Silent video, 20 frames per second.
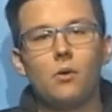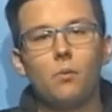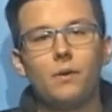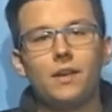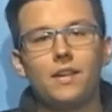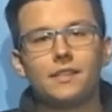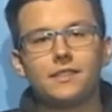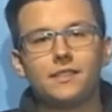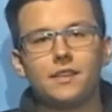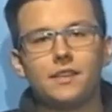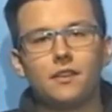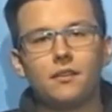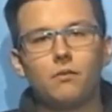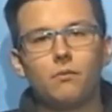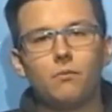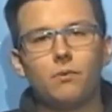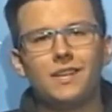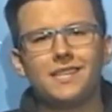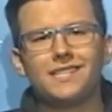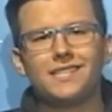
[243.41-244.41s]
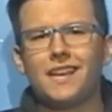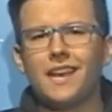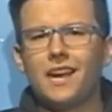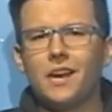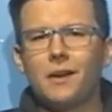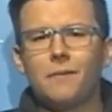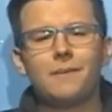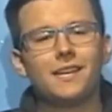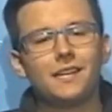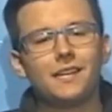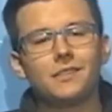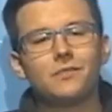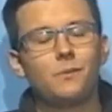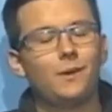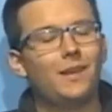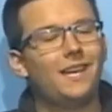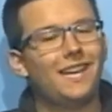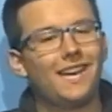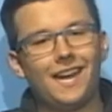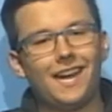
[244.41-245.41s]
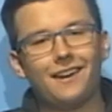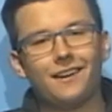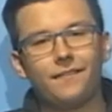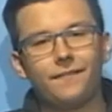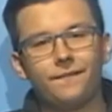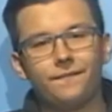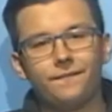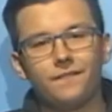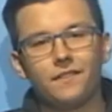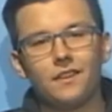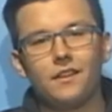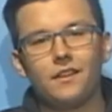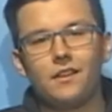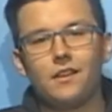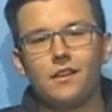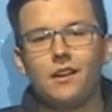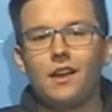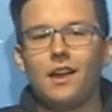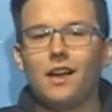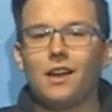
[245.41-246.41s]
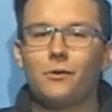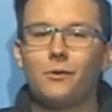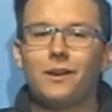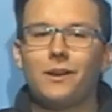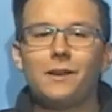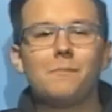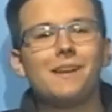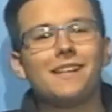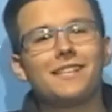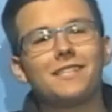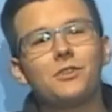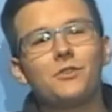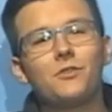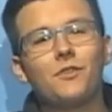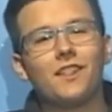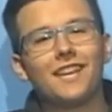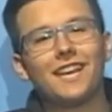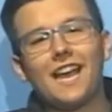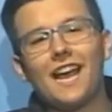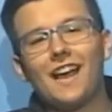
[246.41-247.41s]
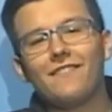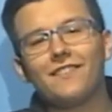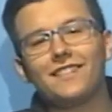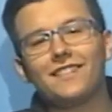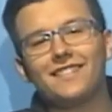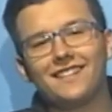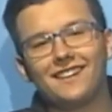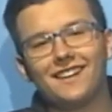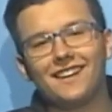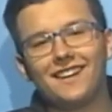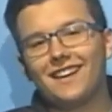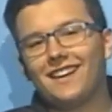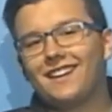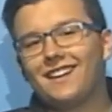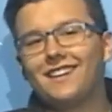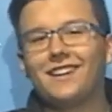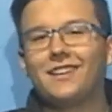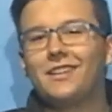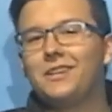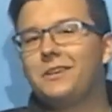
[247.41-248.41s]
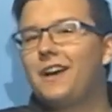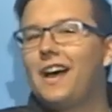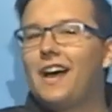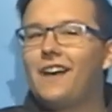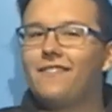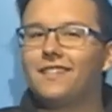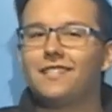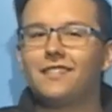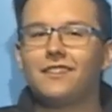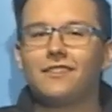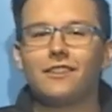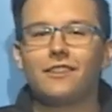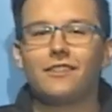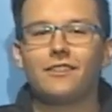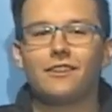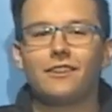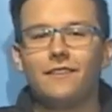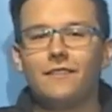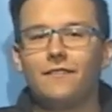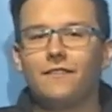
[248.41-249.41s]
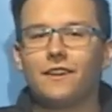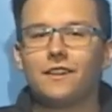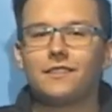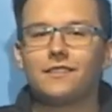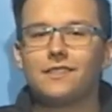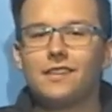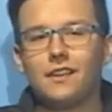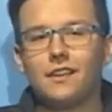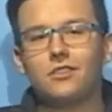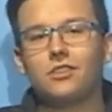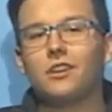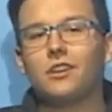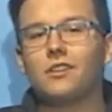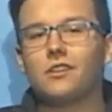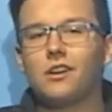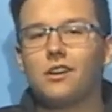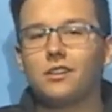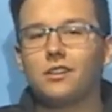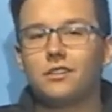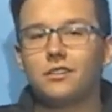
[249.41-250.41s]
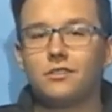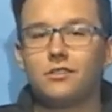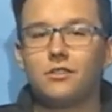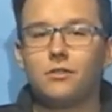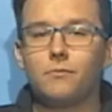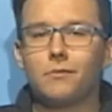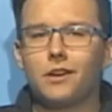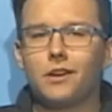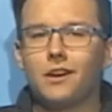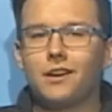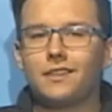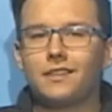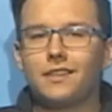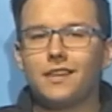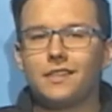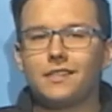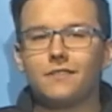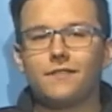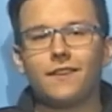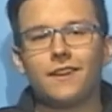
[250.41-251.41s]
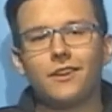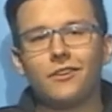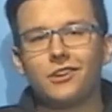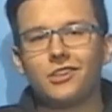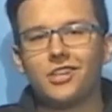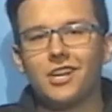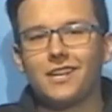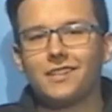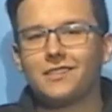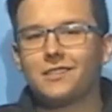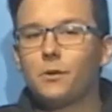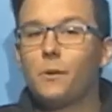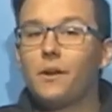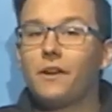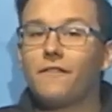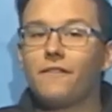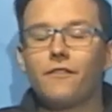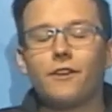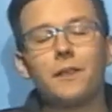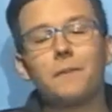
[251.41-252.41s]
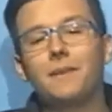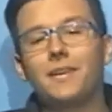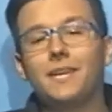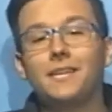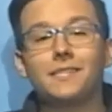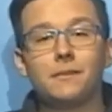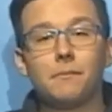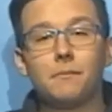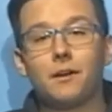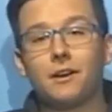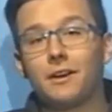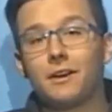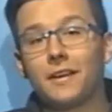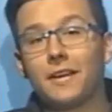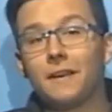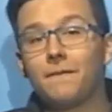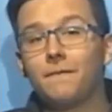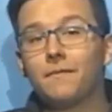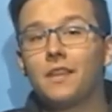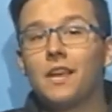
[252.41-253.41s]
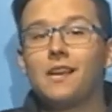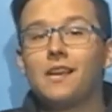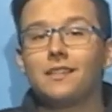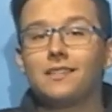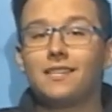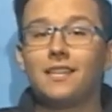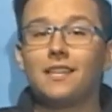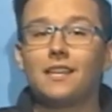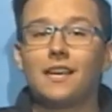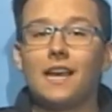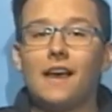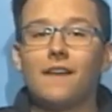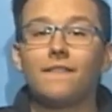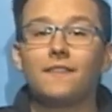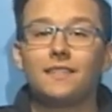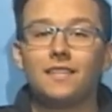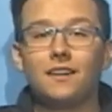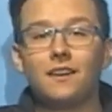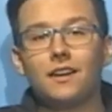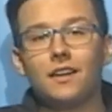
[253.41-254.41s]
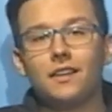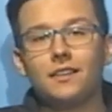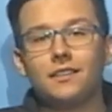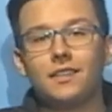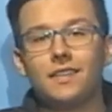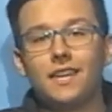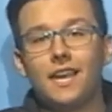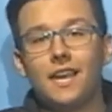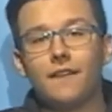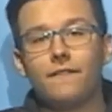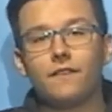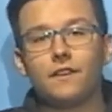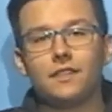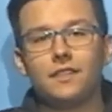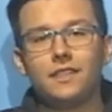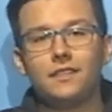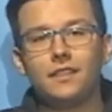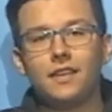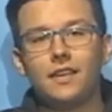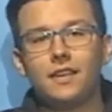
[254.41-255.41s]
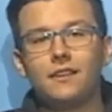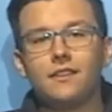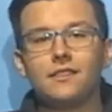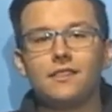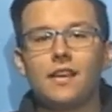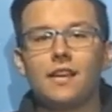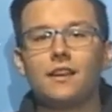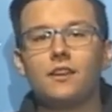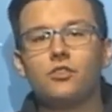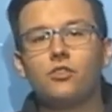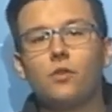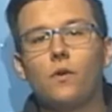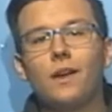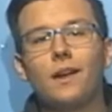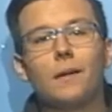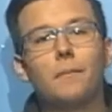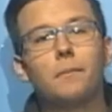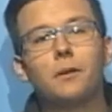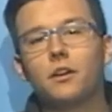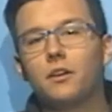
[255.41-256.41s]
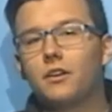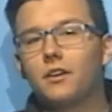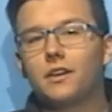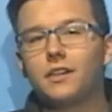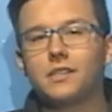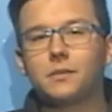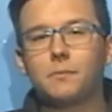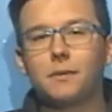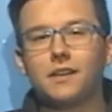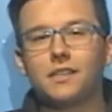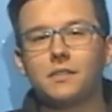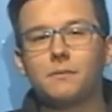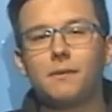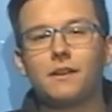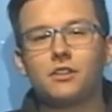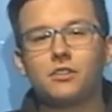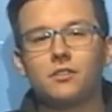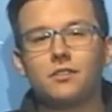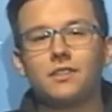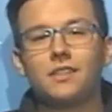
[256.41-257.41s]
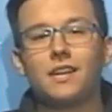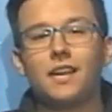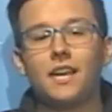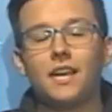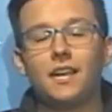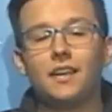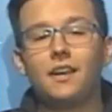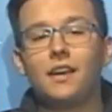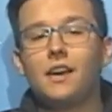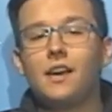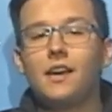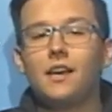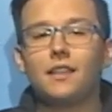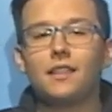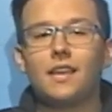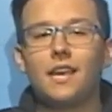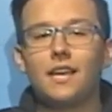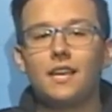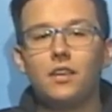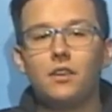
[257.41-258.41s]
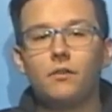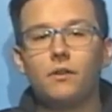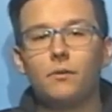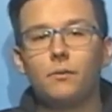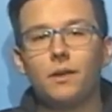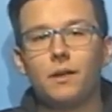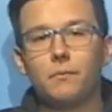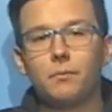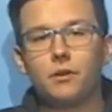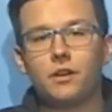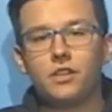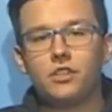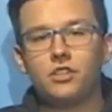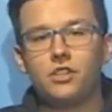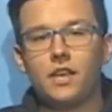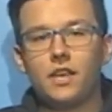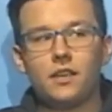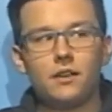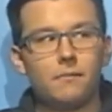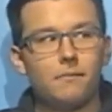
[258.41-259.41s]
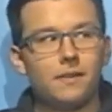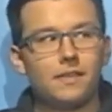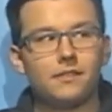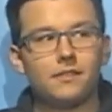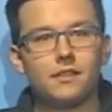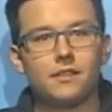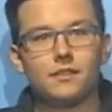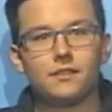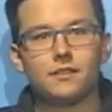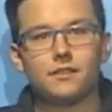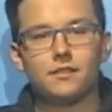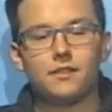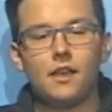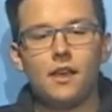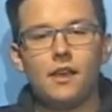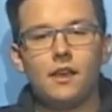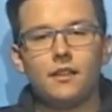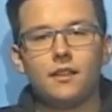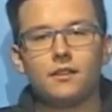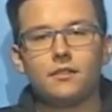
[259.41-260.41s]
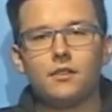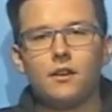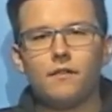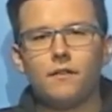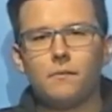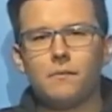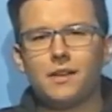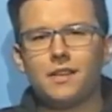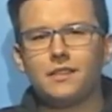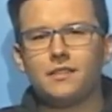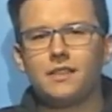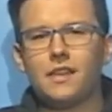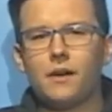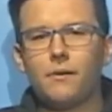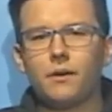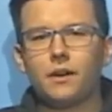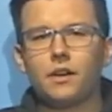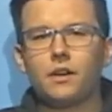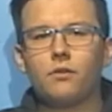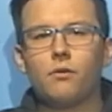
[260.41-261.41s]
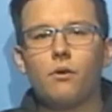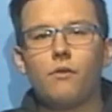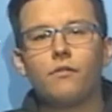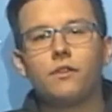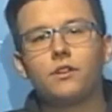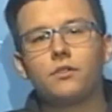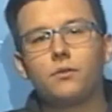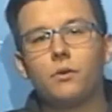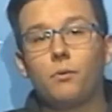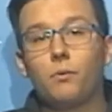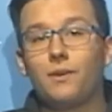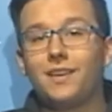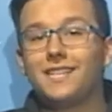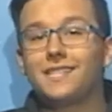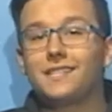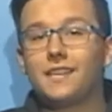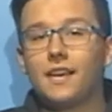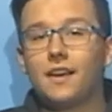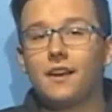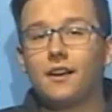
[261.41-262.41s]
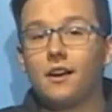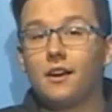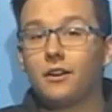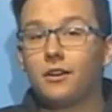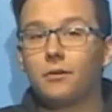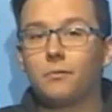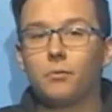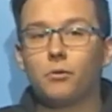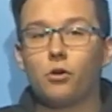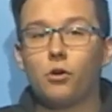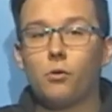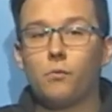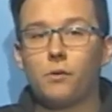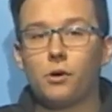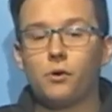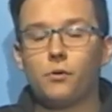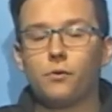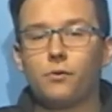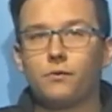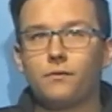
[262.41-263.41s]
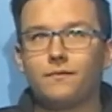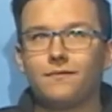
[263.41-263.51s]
We we scare because we care. A quick message from the cafeteria. You have until the 31st to enter a costume contest for your chance to win a free pizza party. See the cafeteria today for details and enjoy our Burger Express special today. Thank you, and we appreciate your business. That's all from us. Now we're going to go over to a We Scare Hunger promo.